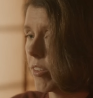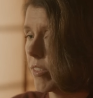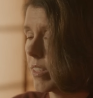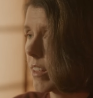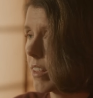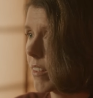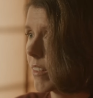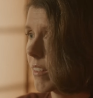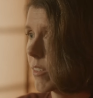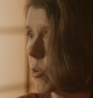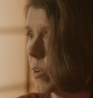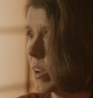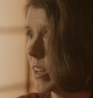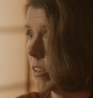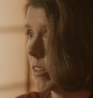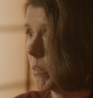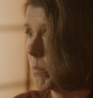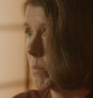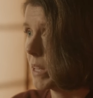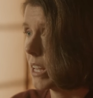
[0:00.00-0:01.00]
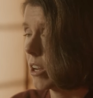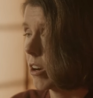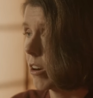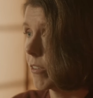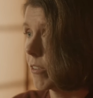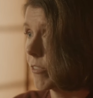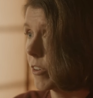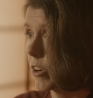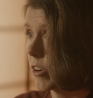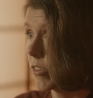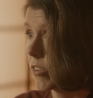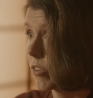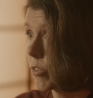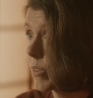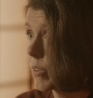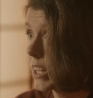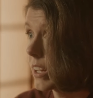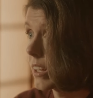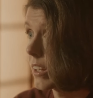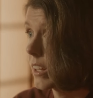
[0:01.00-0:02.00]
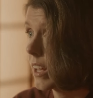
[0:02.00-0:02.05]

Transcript: people say, what do you mean about